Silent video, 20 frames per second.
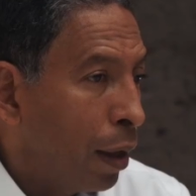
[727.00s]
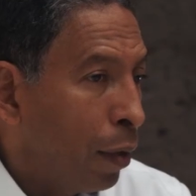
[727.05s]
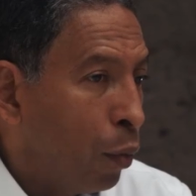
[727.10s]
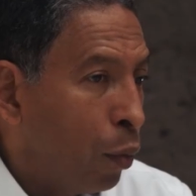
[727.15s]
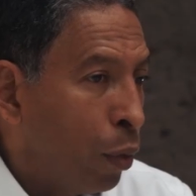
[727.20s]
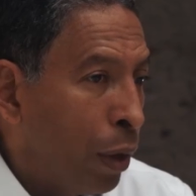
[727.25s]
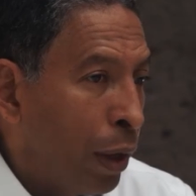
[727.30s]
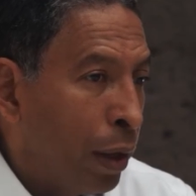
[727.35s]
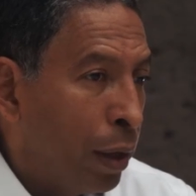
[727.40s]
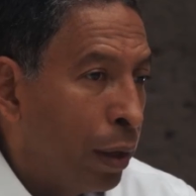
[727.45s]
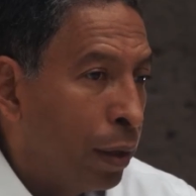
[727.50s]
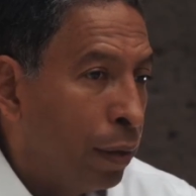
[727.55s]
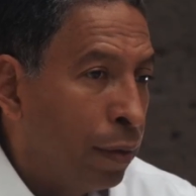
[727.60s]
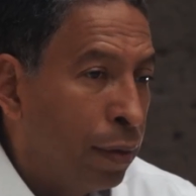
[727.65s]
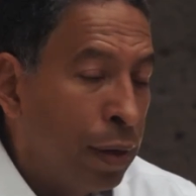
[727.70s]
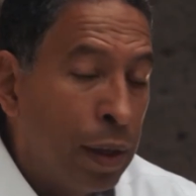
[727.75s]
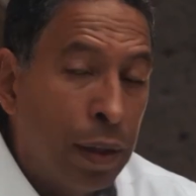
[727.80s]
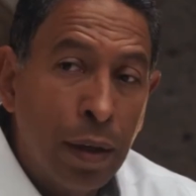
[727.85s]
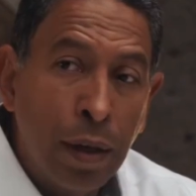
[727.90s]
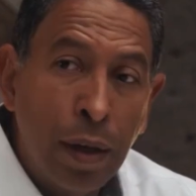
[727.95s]
We can
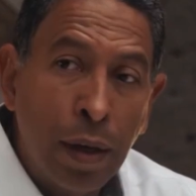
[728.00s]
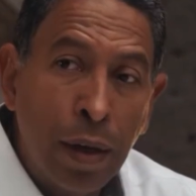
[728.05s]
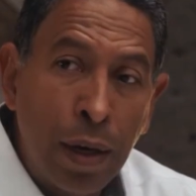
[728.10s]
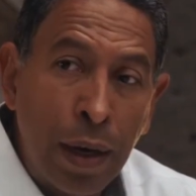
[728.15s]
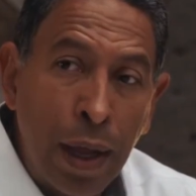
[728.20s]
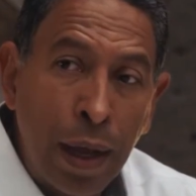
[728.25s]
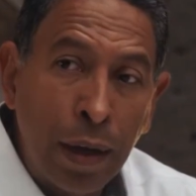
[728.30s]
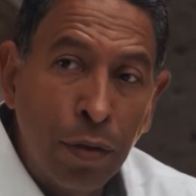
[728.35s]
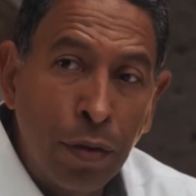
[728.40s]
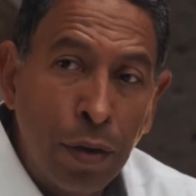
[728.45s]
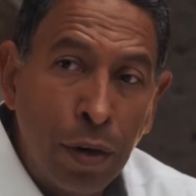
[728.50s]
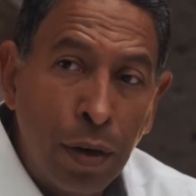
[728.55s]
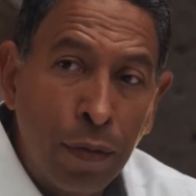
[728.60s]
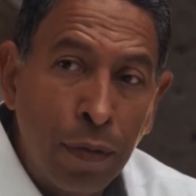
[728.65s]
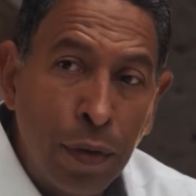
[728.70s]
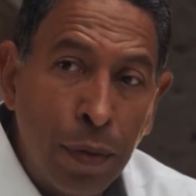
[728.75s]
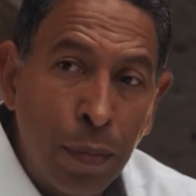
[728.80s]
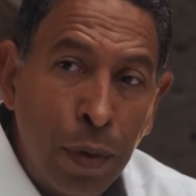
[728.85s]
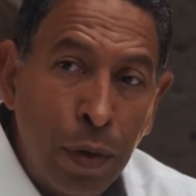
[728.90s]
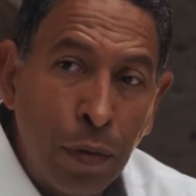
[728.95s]
see the connection of
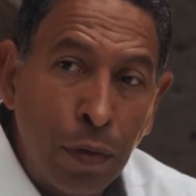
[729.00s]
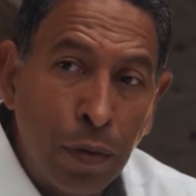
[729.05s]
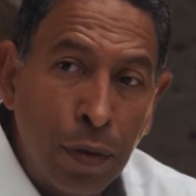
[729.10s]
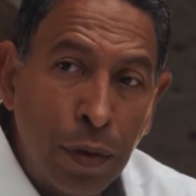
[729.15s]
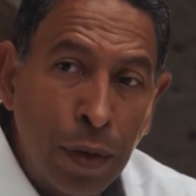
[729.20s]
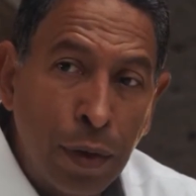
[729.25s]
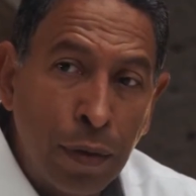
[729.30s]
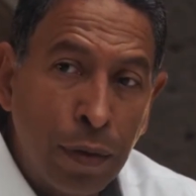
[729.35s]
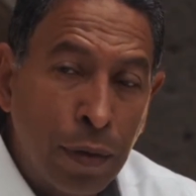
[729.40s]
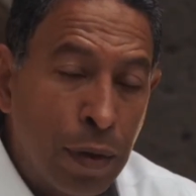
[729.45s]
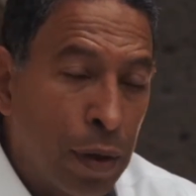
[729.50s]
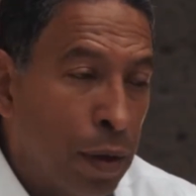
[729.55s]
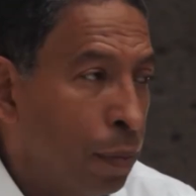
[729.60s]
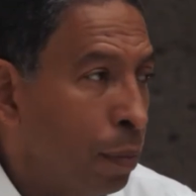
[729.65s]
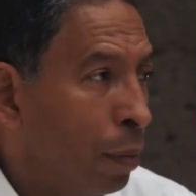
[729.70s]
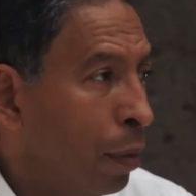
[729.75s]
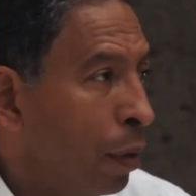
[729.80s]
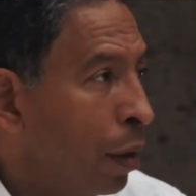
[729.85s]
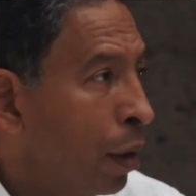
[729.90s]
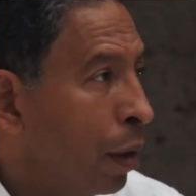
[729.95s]
the immune
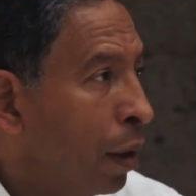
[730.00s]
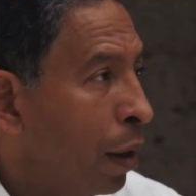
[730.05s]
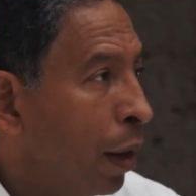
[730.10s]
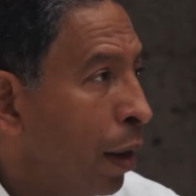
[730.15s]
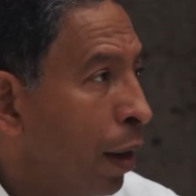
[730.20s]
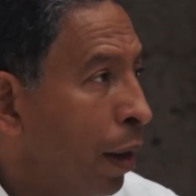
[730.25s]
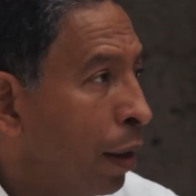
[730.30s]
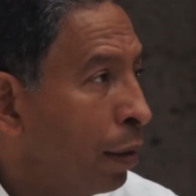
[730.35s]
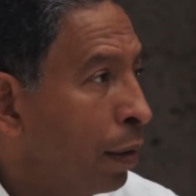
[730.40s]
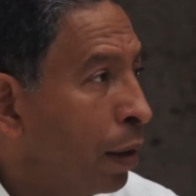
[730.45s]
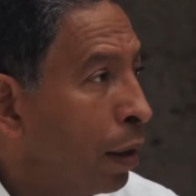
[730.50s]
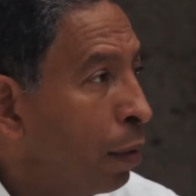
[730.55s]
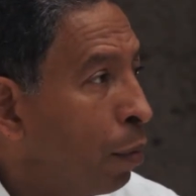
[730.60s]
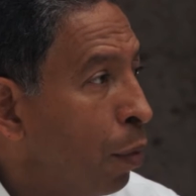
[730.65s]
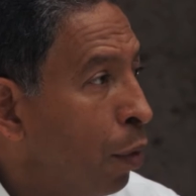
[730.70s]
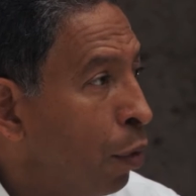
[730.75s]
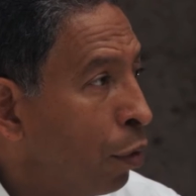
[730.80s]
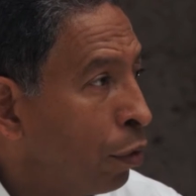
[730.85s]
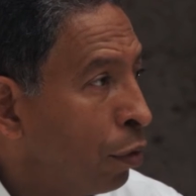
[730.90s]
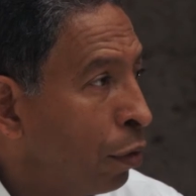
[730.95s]
system and the
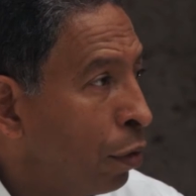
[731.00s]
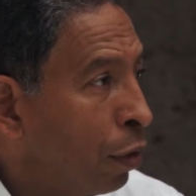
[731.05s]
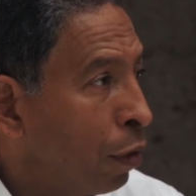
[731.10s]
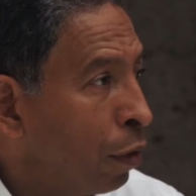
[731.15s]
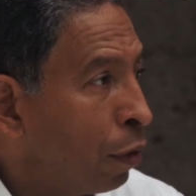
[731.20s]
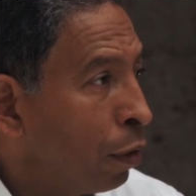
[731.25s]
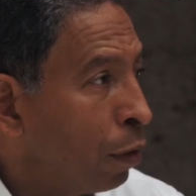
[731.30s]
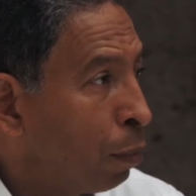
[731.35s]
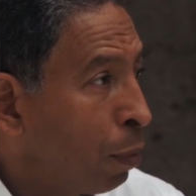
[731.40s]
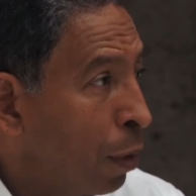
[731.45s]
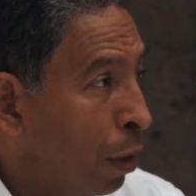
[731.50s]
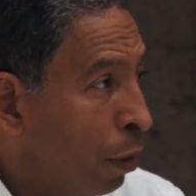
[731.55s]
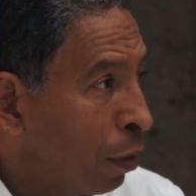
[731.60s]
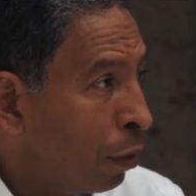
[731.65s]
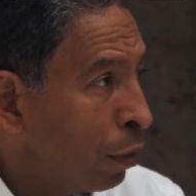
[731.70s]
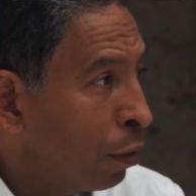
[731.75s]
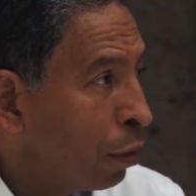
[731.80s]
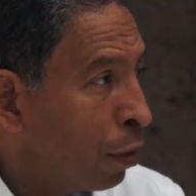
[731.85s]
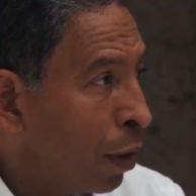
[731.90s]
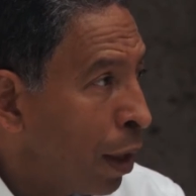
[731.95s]
emotional
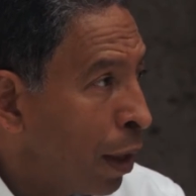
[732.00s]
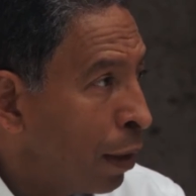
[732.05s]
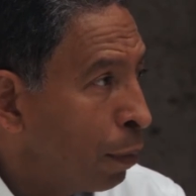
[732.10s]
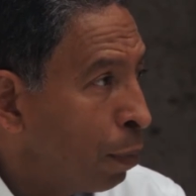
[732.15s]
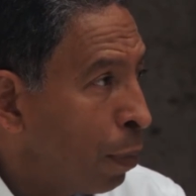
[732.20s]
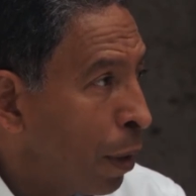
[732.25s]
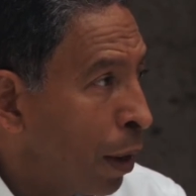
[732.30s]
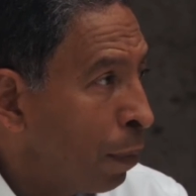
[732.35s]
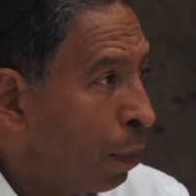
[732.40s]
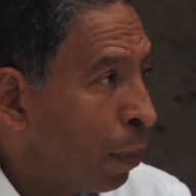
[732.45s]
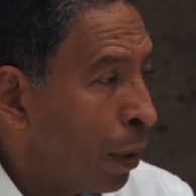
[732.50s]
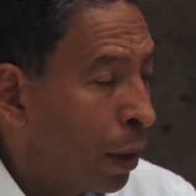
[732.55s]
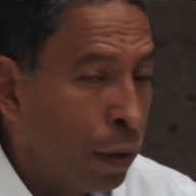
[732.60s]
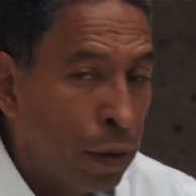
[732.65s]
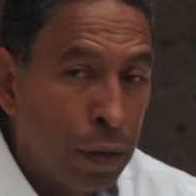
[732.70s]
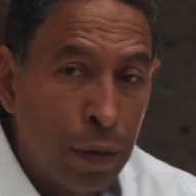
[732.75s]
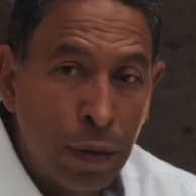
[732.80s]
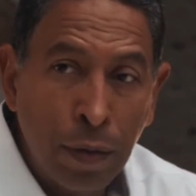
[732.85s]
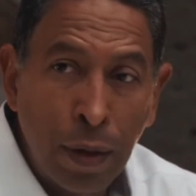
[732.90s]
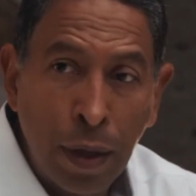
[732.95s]
spiritual aspect,
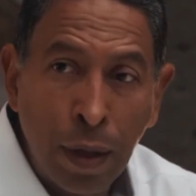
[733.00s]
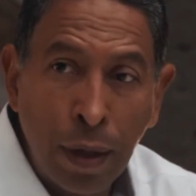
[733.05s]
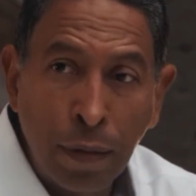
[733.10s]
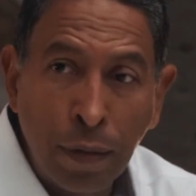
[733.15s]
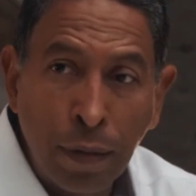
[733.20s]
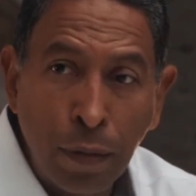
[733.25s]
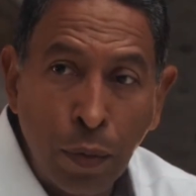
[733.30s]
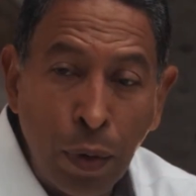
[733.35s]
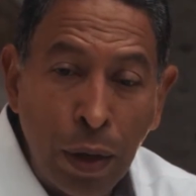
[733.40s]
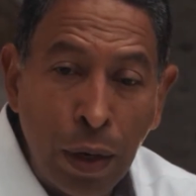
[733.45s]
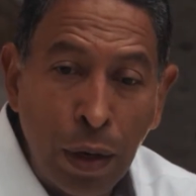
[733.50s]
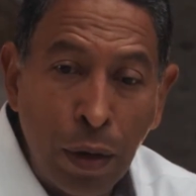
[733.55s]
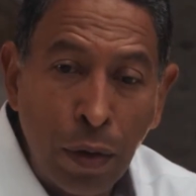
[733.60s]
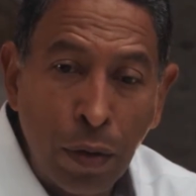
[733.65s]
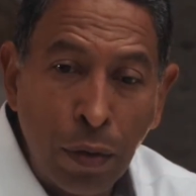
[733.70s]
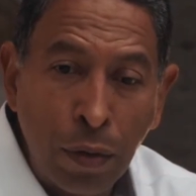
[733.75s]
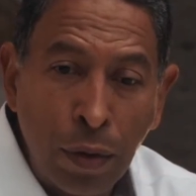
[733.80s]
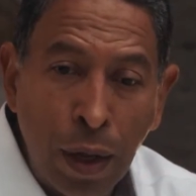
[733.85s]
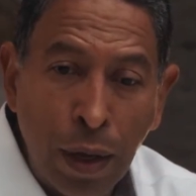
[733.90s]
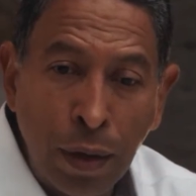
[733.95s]
because as we
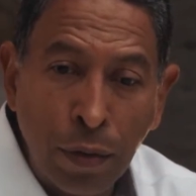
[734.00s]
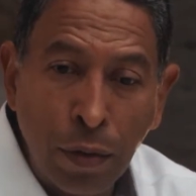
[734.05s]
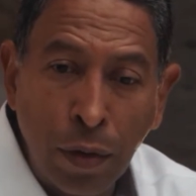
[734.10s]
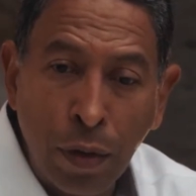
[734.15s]
know, Dr.